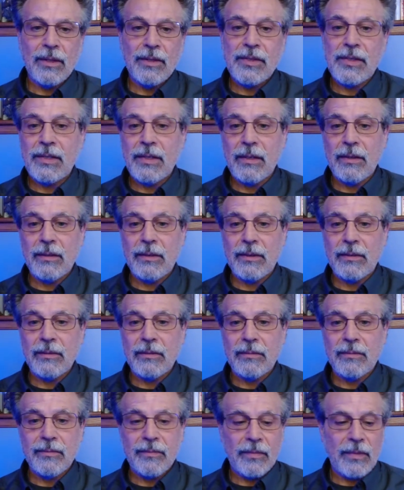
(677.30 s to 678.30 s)
sealant.
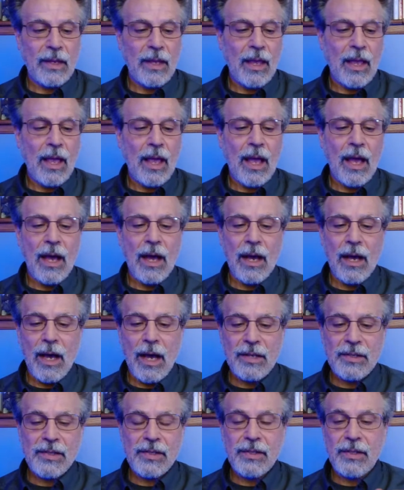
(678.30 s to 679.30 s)

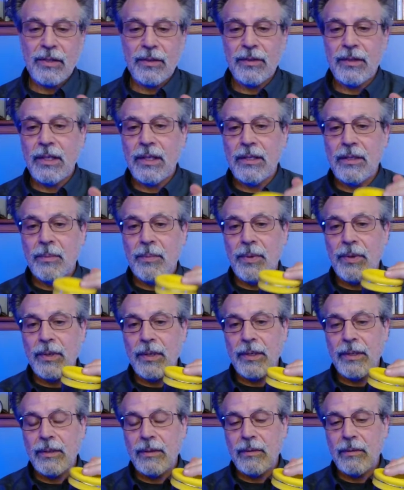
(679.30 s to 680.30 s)
I still need to
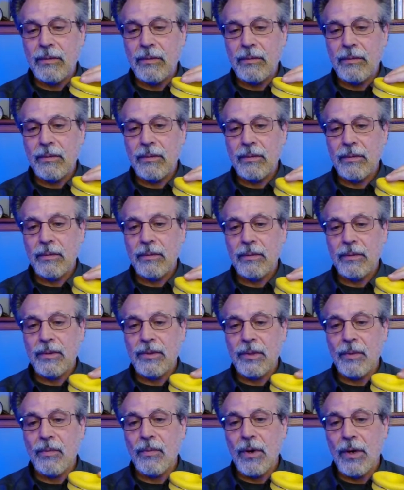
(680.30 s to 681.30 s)
put
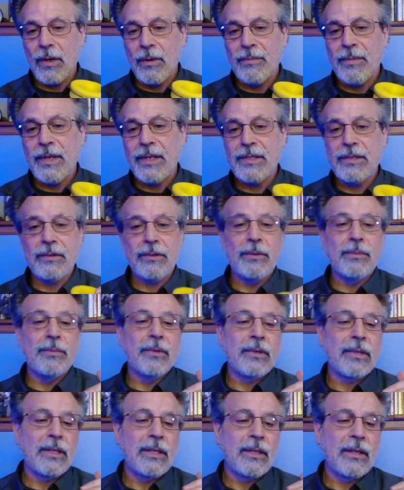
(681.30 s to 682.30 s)
some water-based
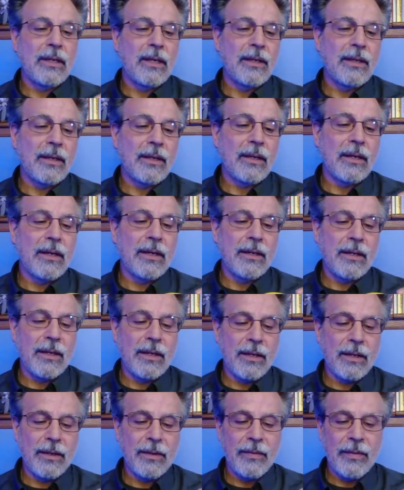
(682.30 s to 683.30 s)
lubricant on
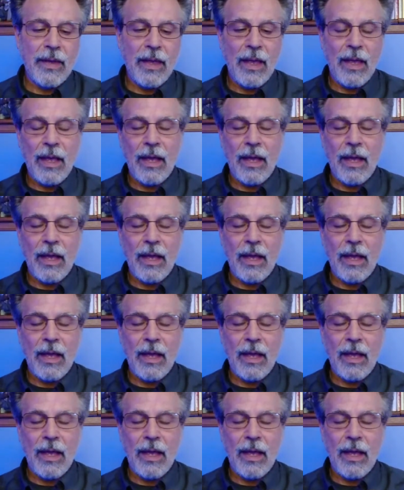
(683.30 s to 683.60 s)
here.